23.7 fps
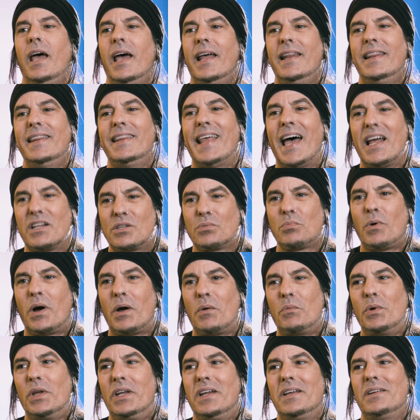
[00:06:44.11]
And that's why
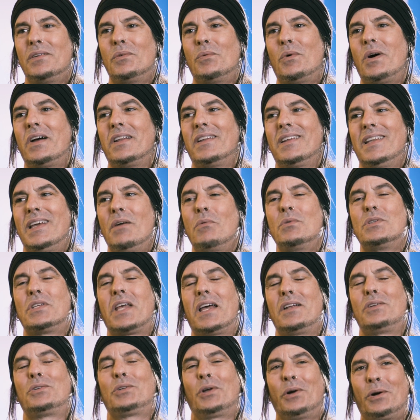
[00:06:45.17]
we didn't want, it was
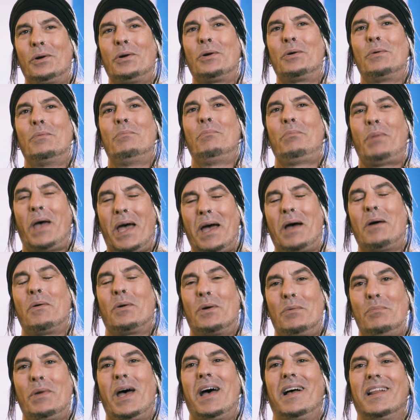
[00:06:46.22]
that term
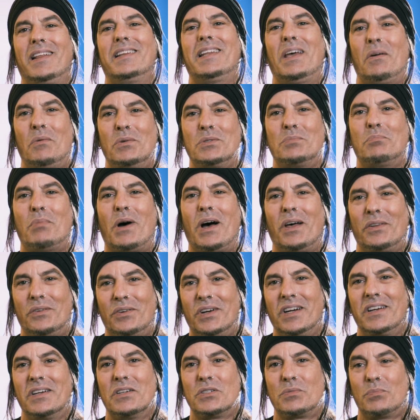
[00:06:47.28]
power ballad that was
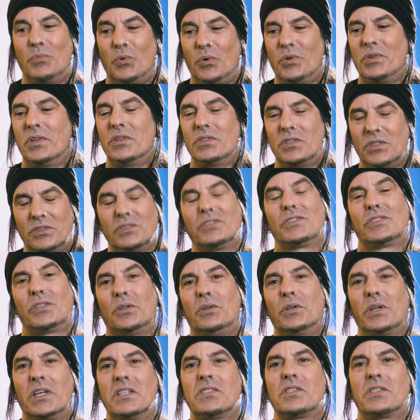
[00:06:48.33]
bothering us more than the
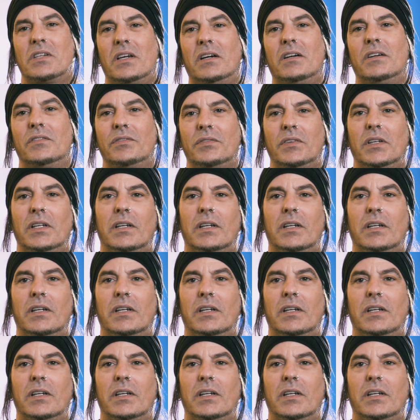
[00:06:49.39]
song itself,